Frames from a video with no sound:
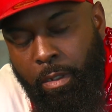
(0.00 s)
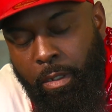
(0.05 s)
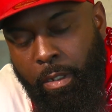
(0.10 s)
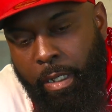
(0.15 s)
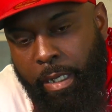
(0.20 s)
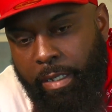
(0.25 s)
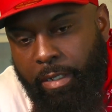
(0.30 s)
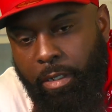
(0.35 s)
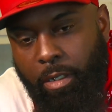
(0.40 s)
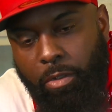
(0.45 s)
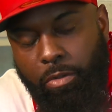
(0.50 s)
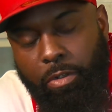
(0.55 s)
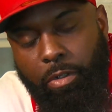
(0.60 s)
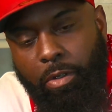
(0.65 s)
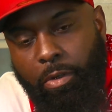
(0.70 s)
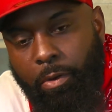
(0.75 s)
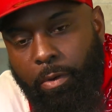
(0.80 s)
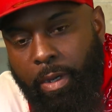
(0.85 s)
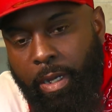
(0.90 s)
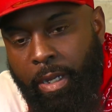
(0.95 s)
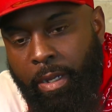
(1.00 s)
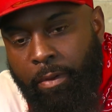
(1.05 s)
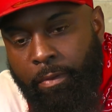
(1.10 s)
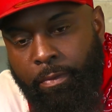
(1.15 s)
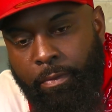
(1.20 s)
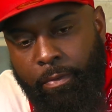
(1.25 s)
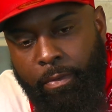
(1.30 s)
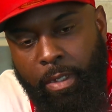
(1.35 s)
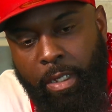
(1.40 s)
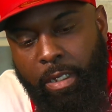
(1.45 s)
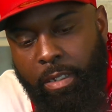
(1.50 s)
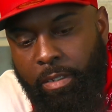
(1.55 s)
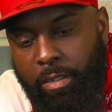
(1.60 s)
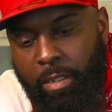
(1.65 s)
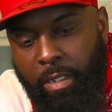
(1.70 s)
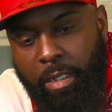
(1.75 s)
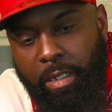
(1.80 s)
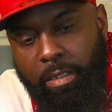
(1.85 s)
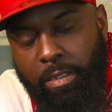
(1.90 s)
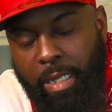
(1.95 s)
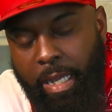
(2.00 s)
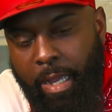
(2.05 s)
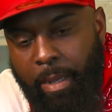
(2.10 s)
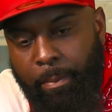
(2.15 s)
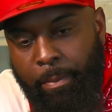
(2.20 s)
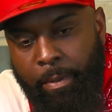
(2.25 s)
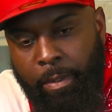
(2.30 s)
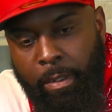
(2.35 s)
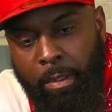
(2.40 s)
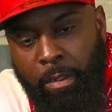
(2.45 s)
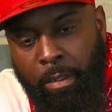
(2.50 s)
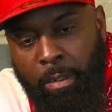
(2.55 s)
Had to go to the grave. These things happening.